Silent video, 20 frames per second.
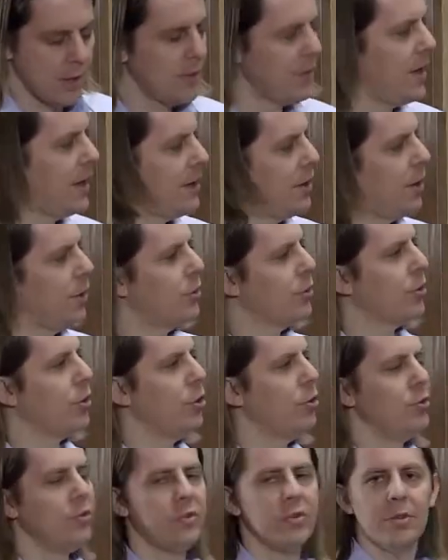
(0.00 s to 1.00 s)
that it
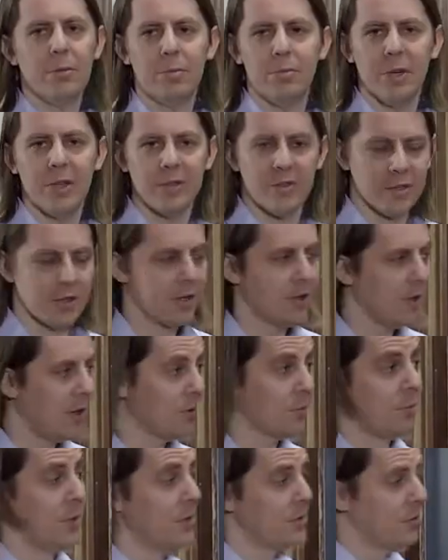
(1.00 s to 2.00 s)
undergoes basic
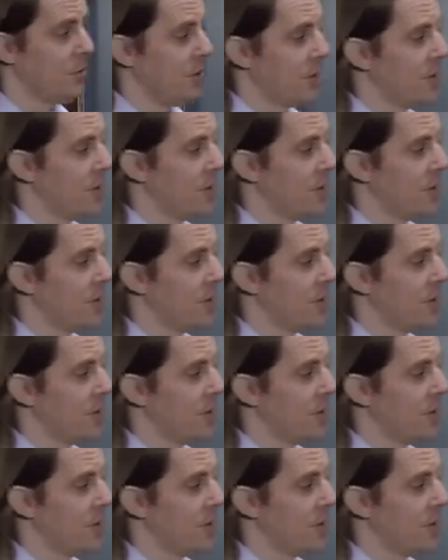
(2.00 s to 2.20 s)
exponential